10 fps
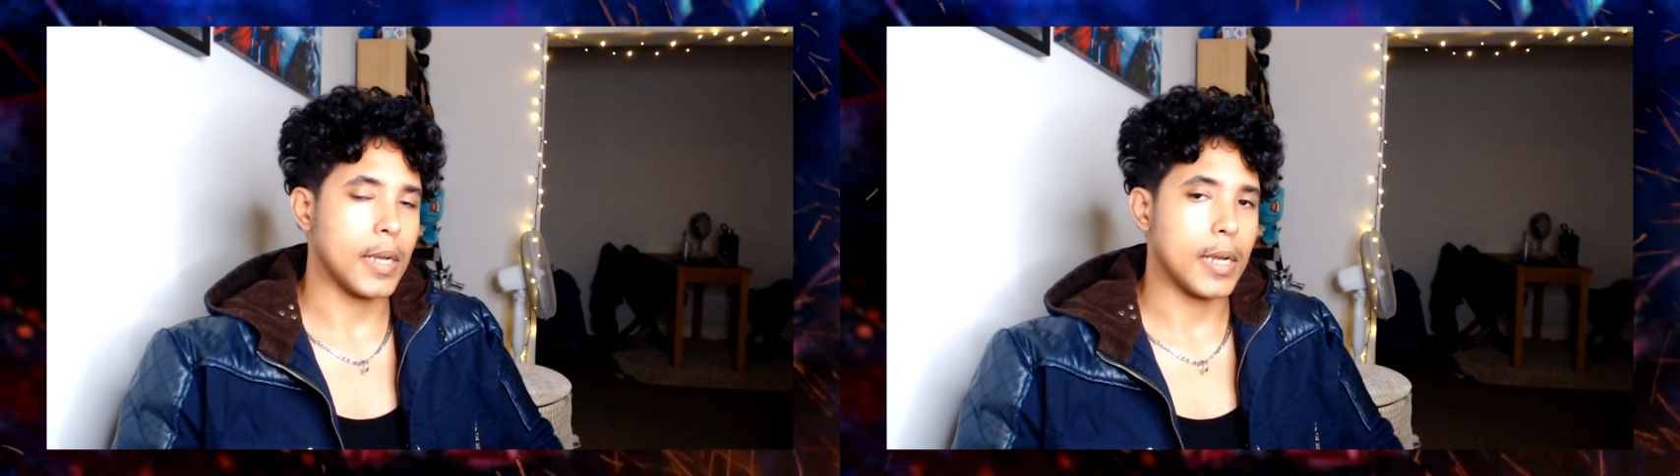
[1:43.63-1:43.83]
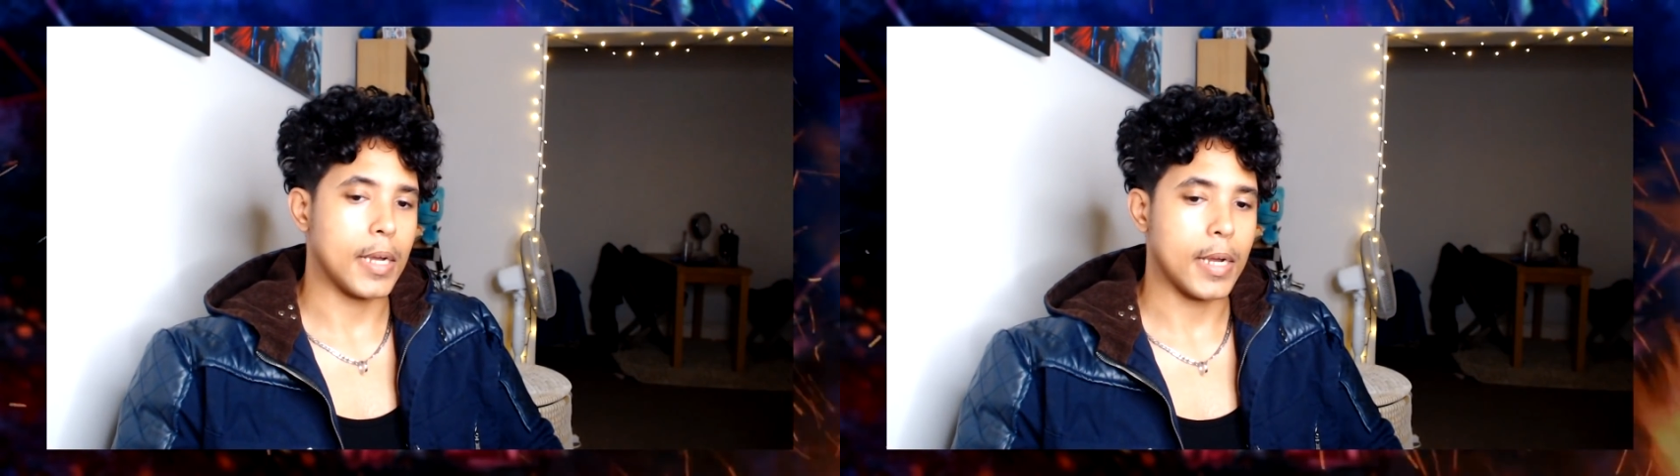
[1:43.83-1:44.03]

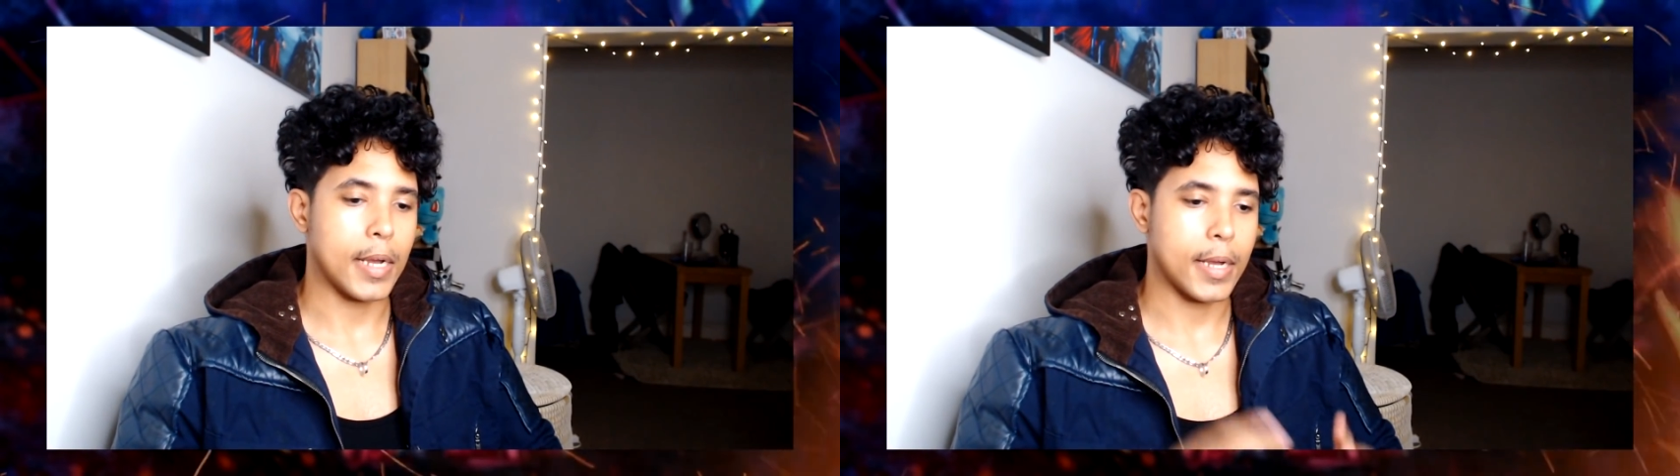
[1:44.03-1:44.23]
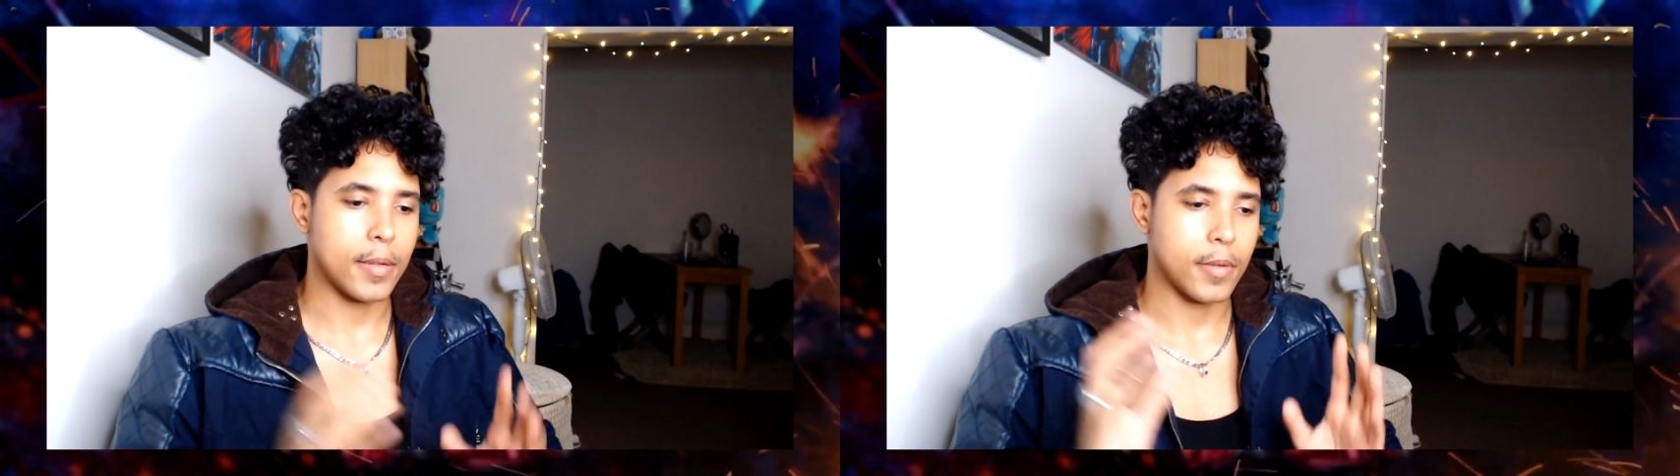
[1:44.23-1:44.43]

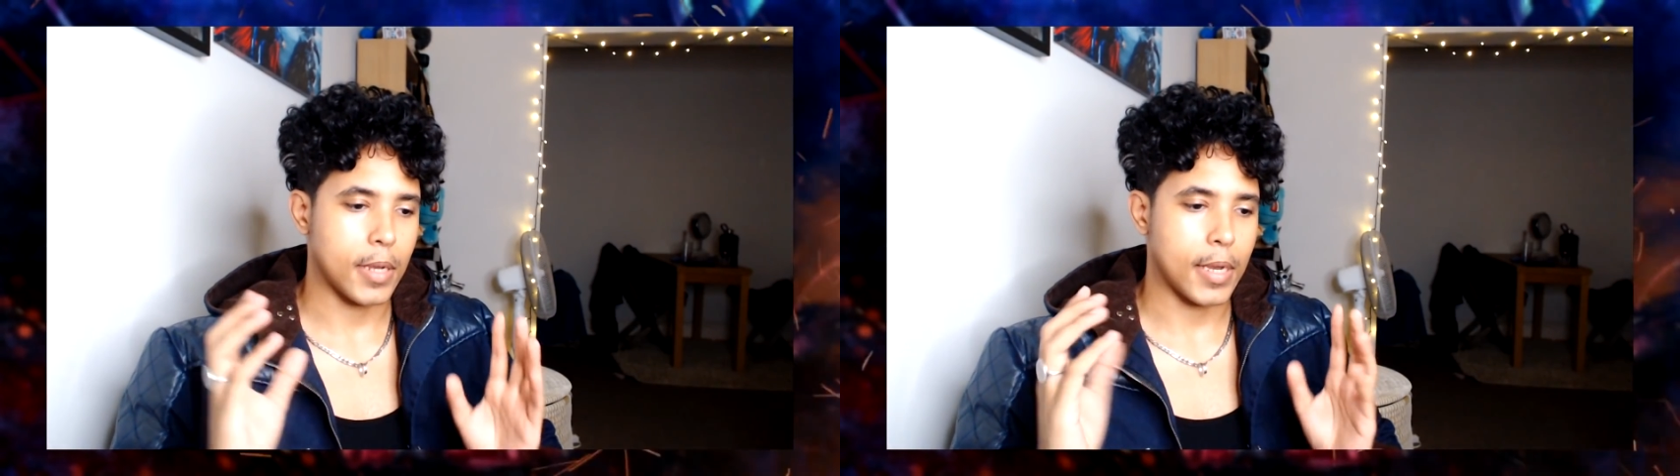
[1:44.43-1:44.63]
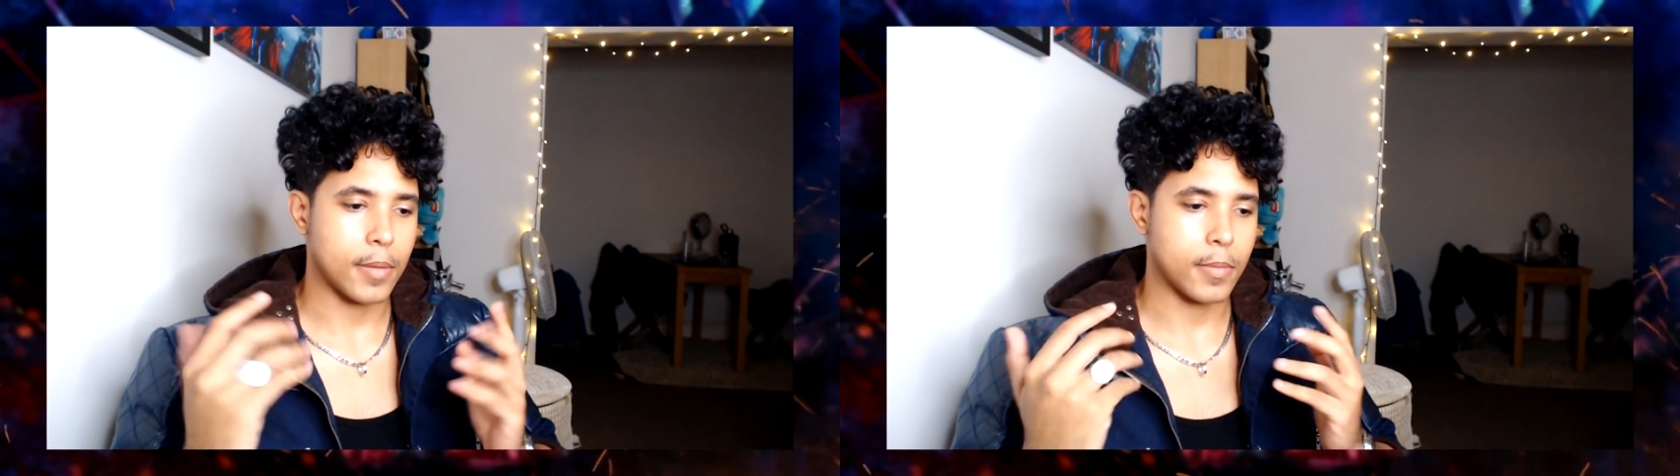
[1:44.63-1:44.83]

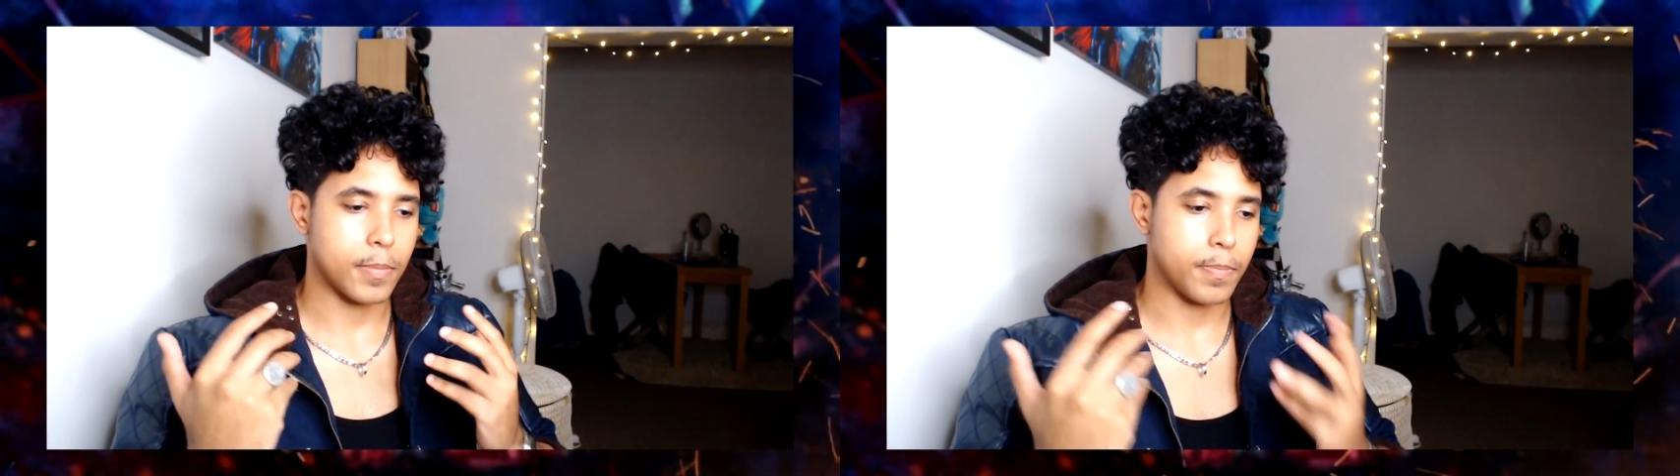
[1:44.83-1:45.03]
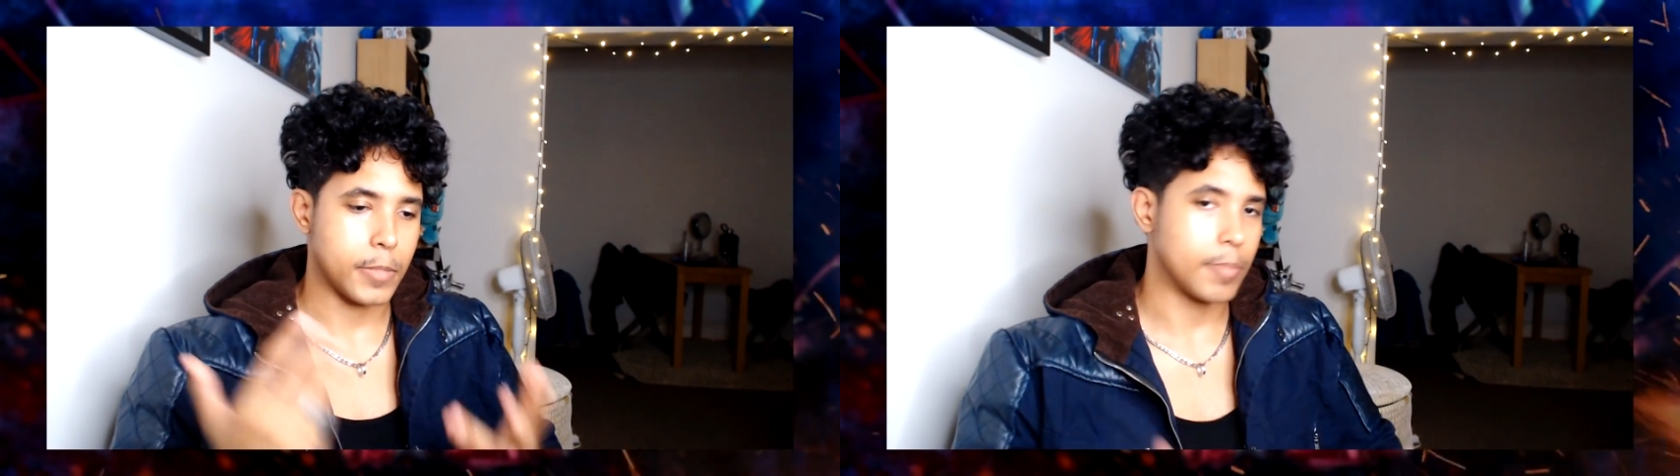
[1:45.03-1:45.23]

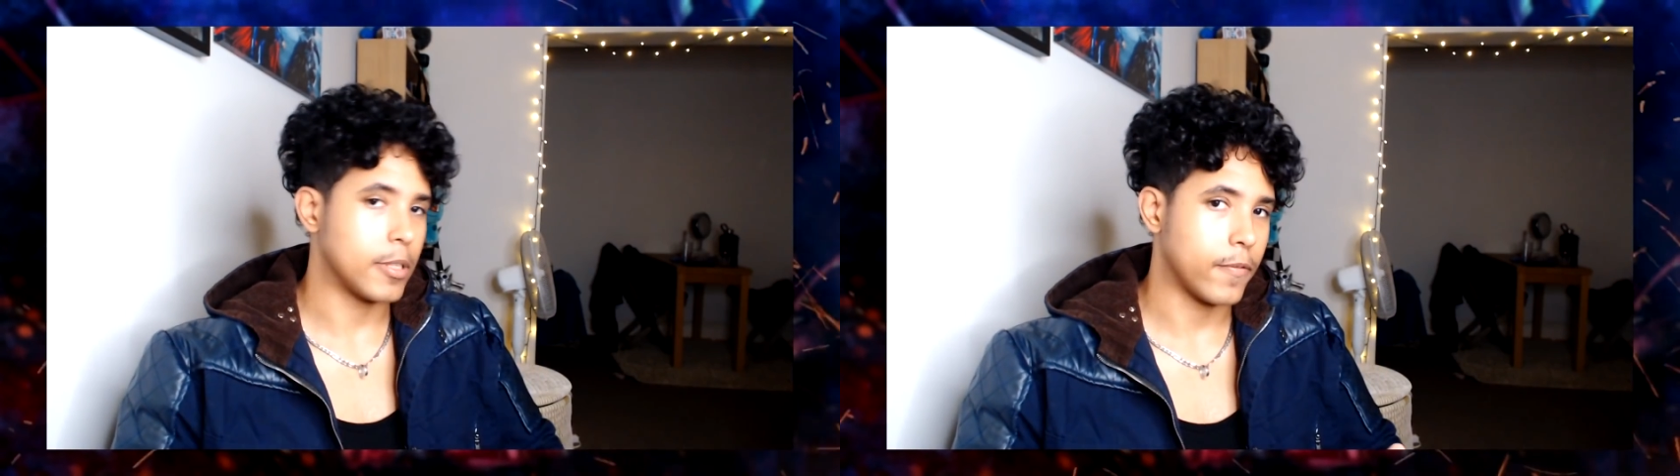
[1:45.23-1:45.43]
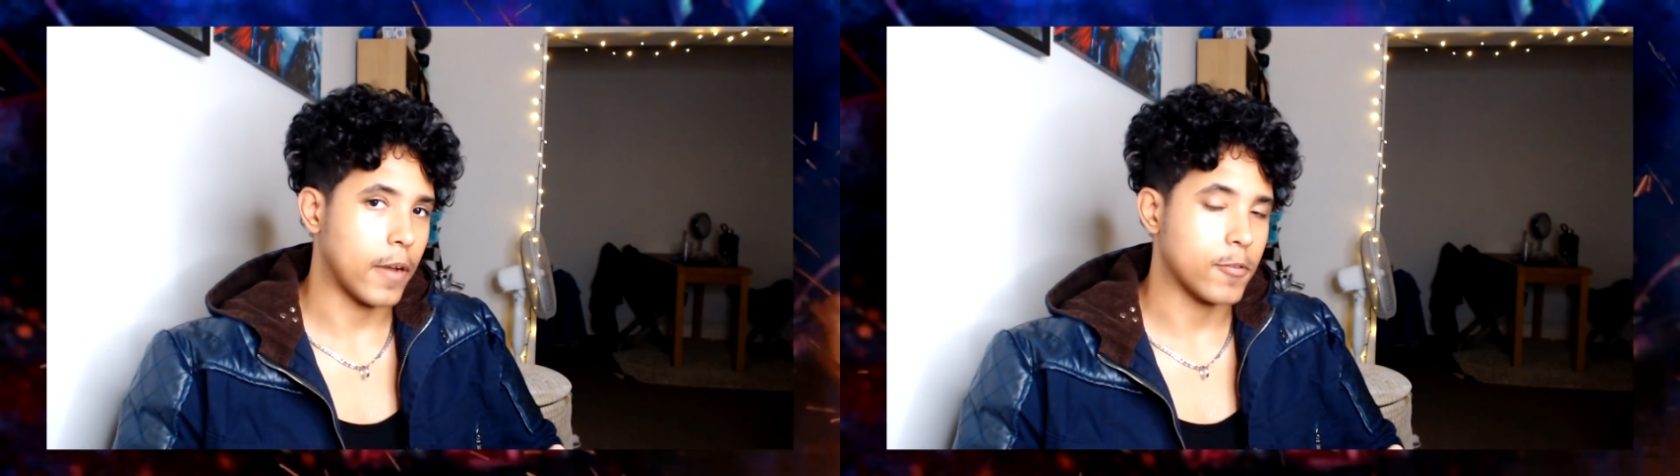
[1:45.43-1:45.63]

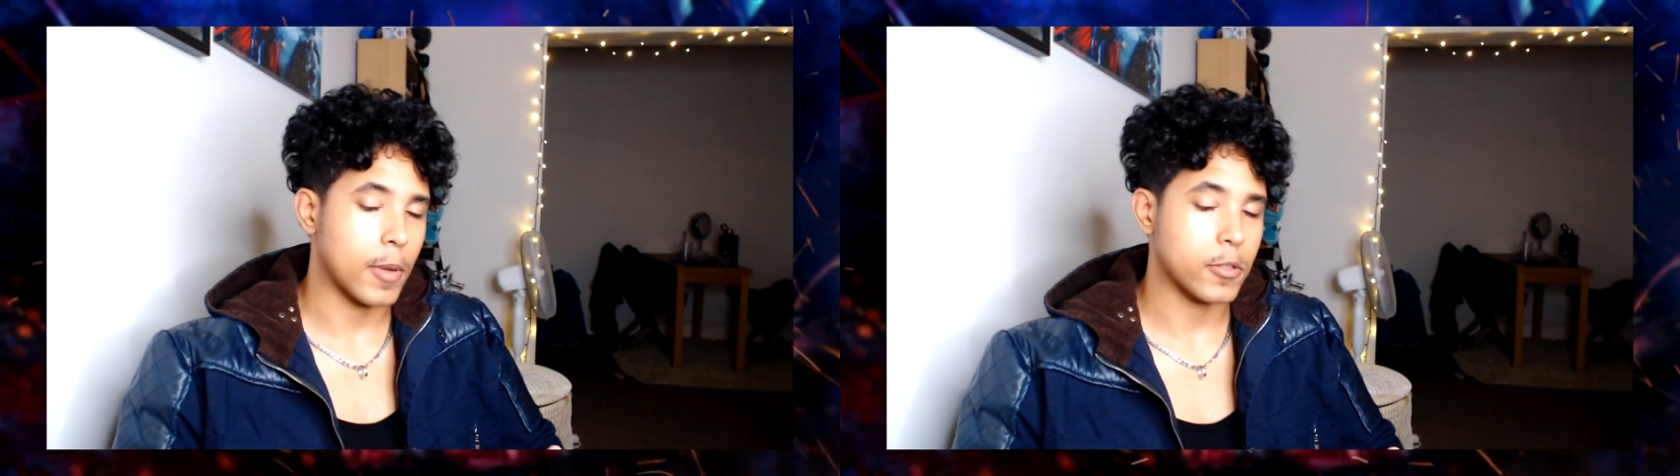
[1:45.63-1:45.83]
DMC5